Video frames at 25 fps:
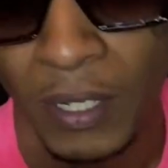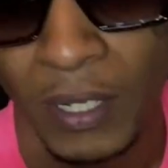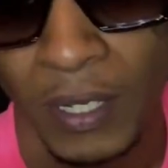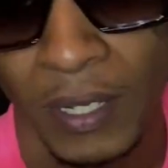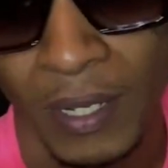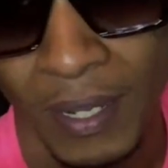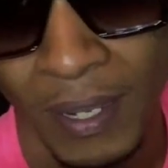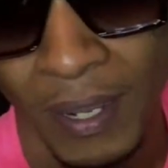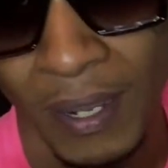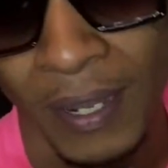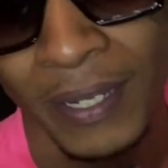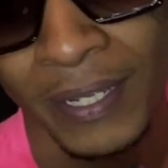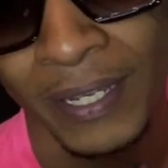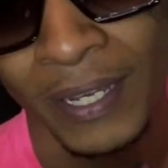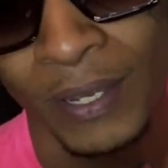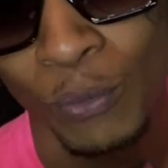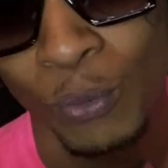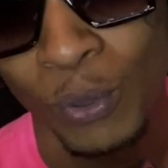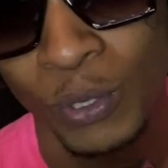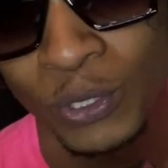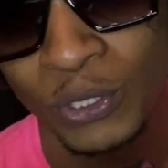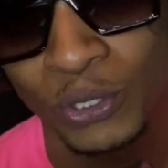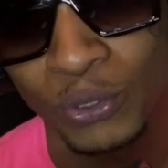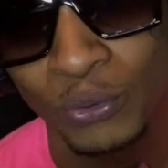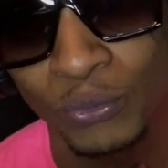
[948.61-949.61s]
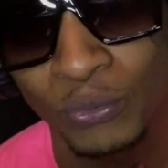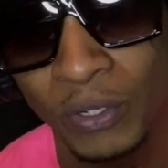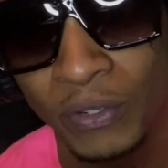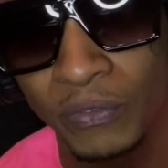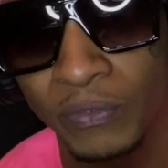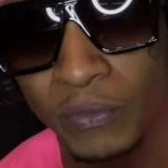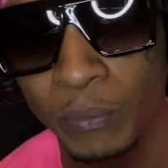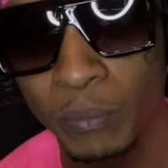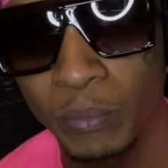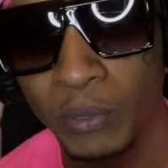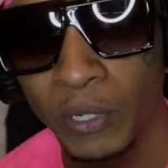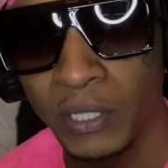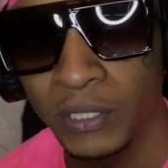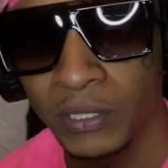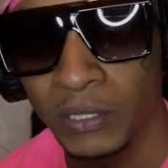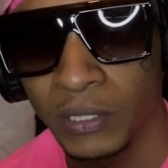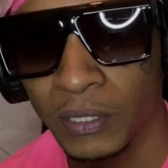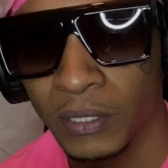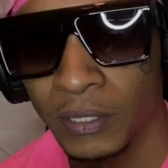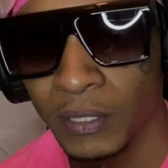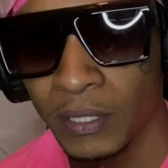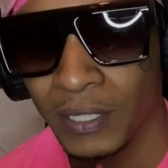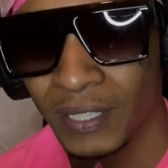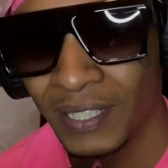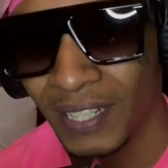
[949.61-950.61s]
Kanye wants to run for
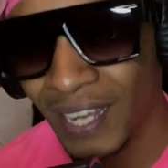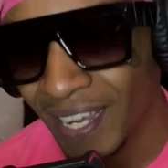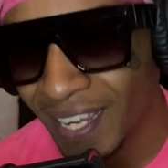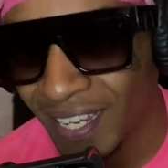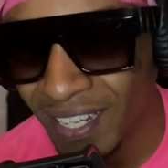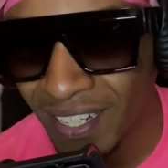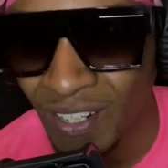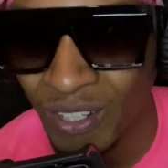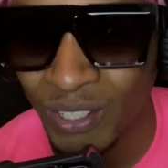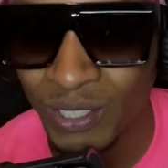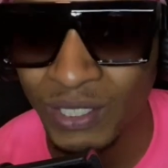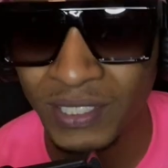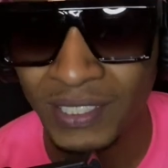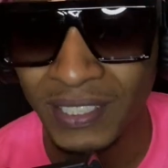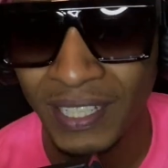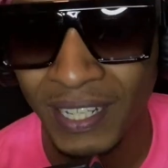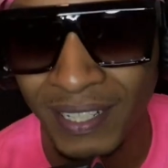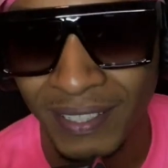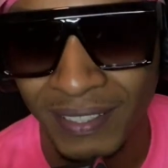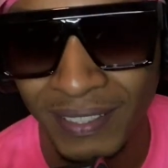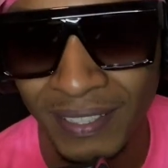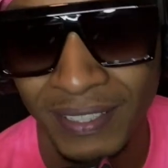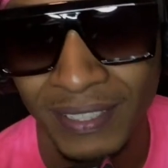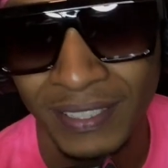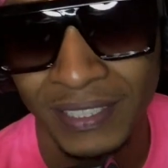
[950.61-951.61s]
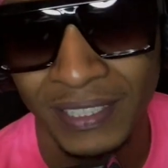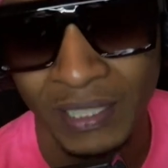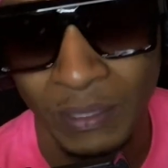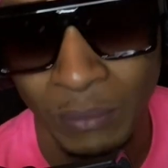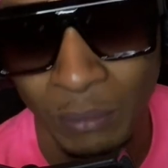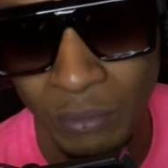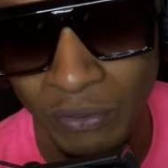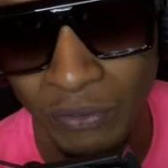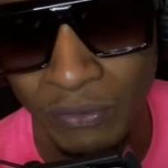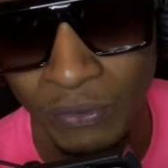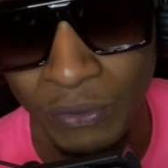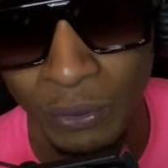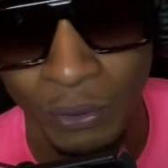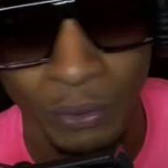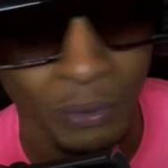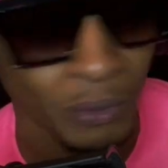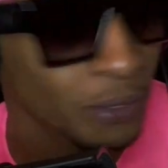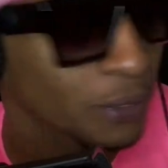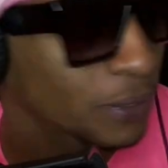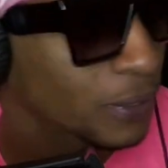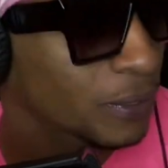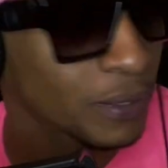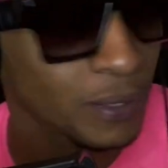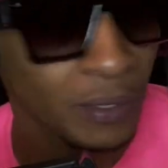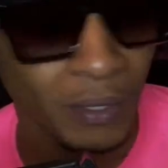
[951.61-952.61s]
president. Now he don't said this shit
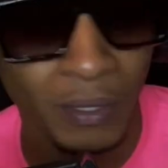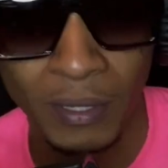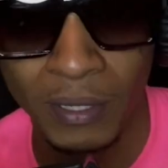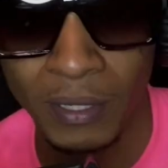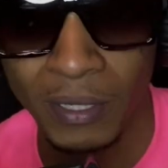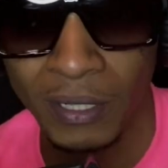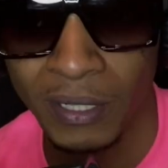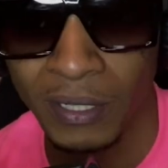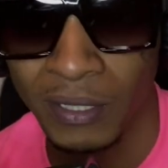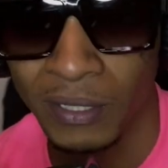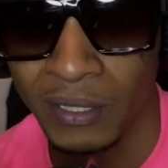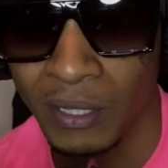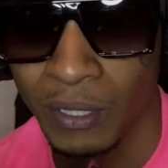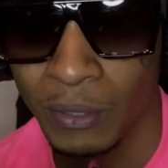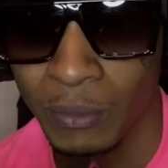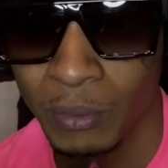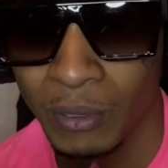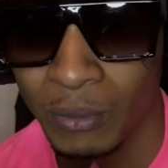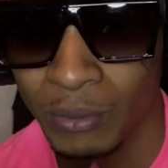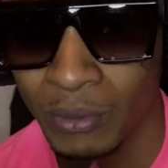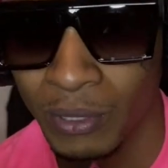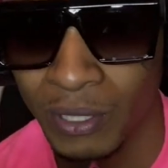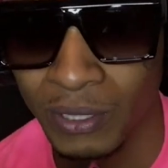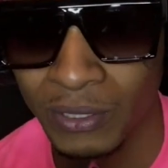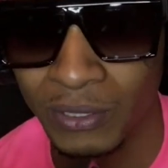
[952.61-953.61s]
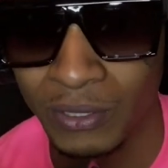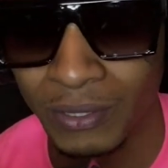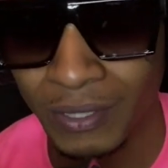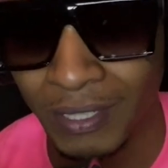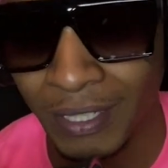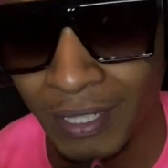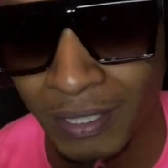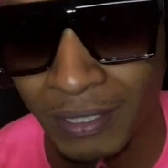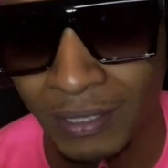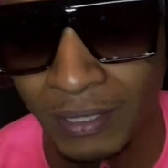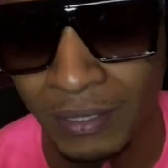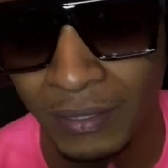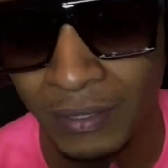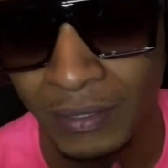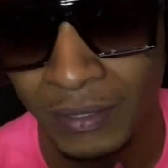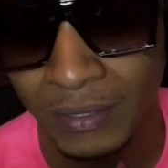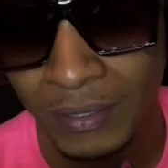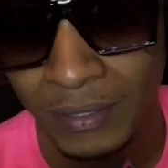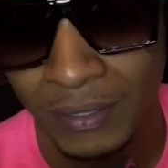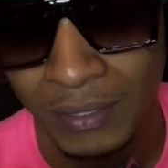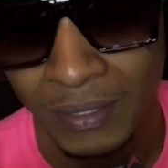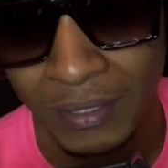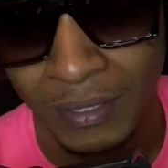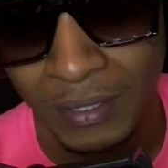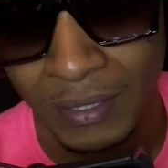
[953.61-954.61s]
before. People don't took
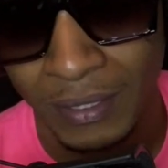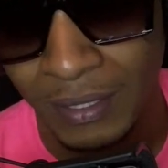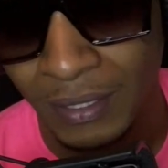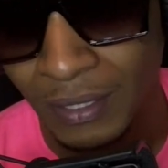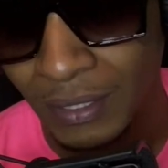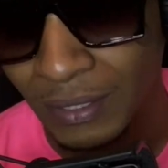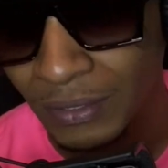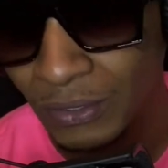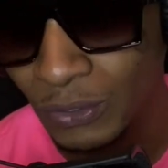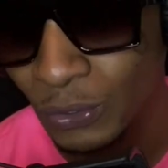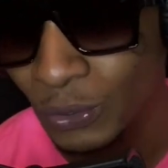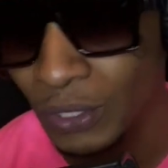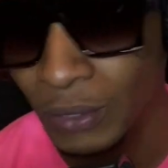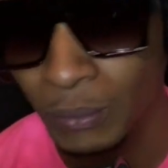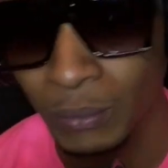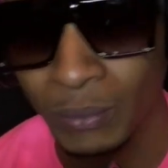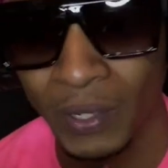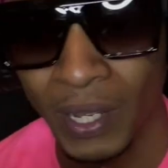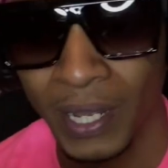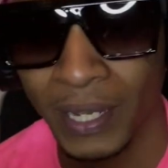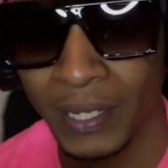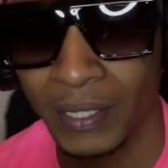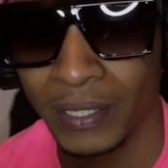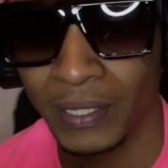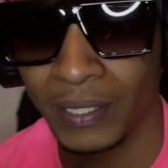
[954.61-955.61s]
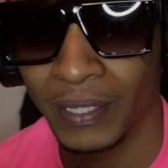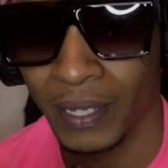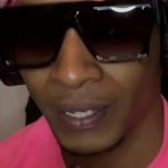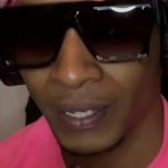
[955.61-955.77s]
him likely, I